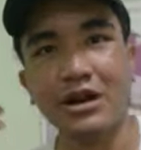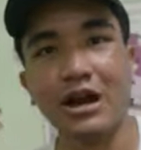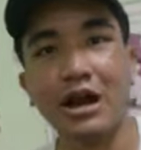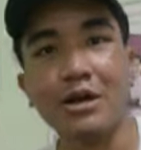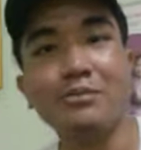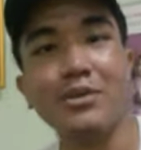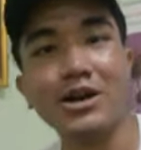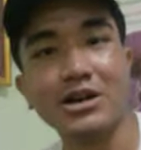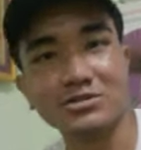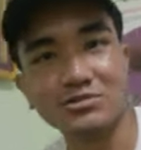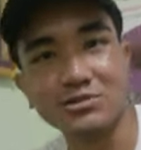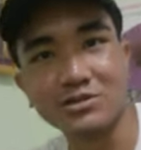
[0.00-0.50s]
I
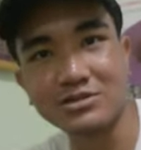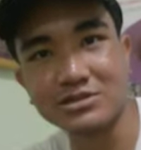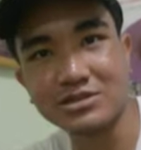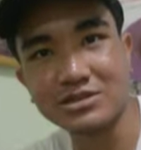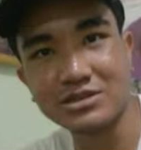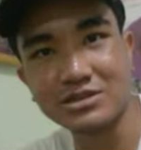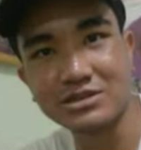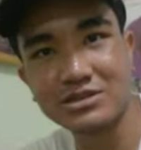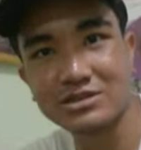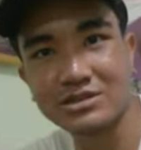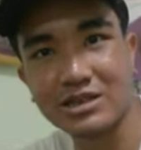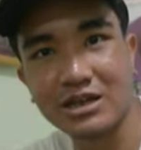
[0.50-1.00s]
might as well
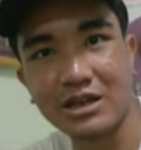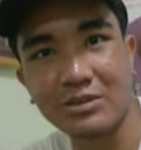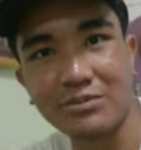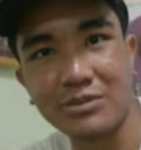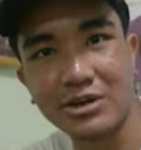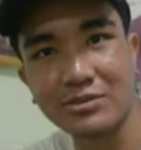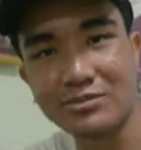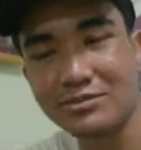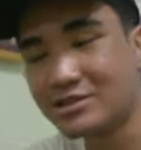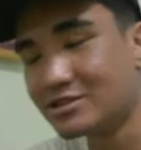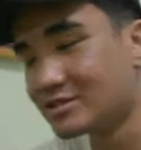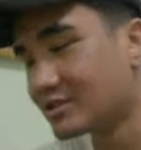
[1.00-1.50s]
just say
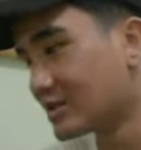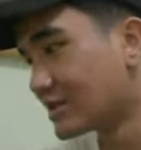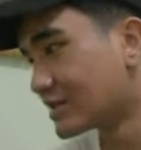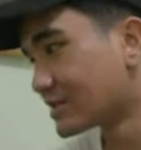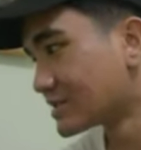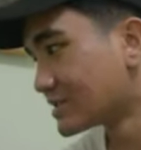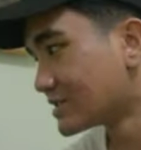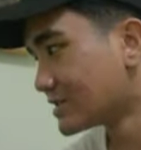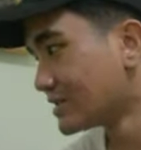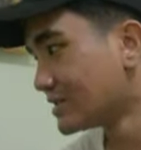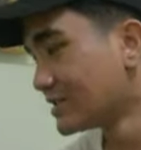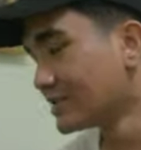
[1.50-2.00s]
my
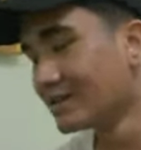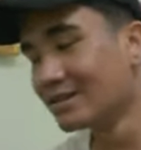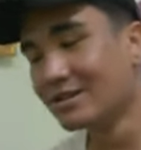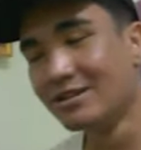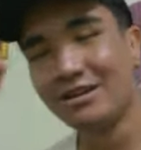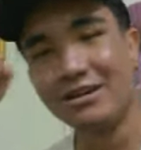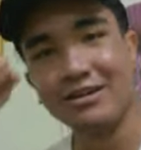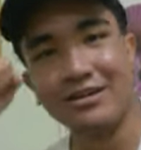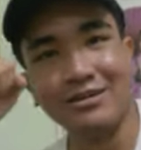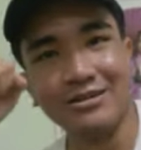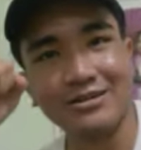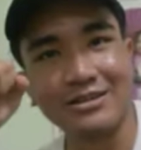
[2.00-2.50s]
mistakes.
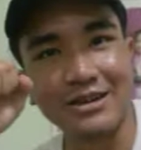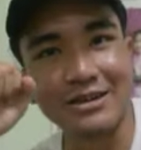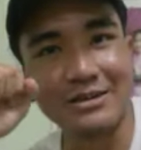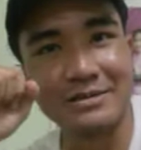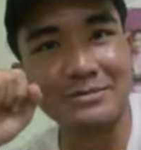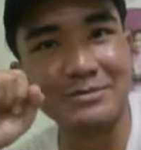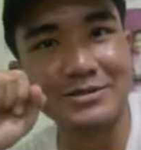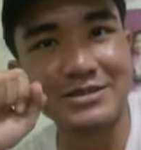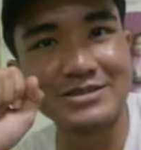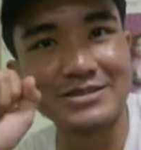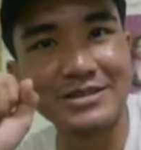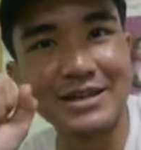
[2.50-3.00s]
Okay,
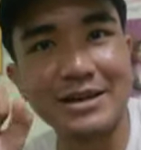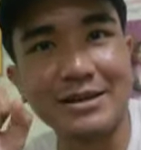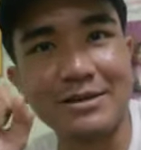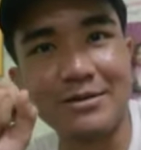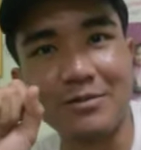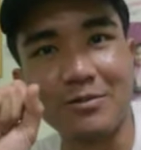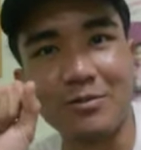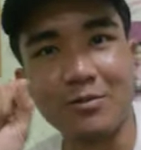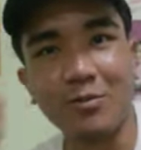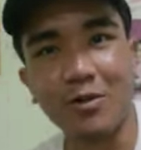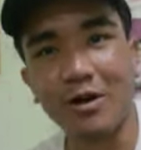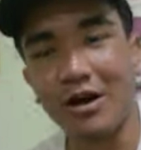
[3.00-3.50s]
mistake
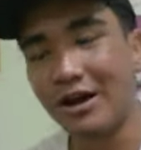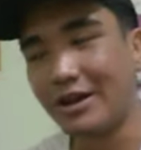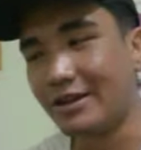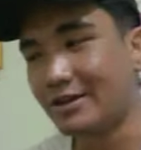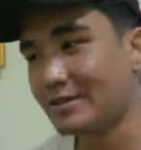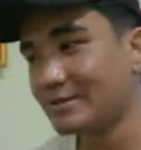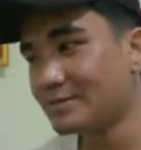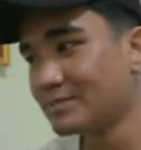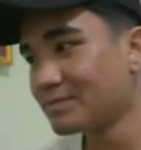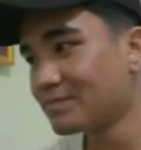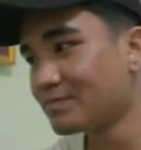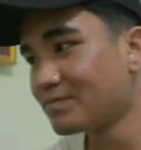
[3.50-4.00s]

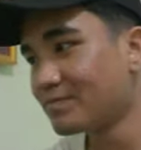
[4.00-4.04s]
one.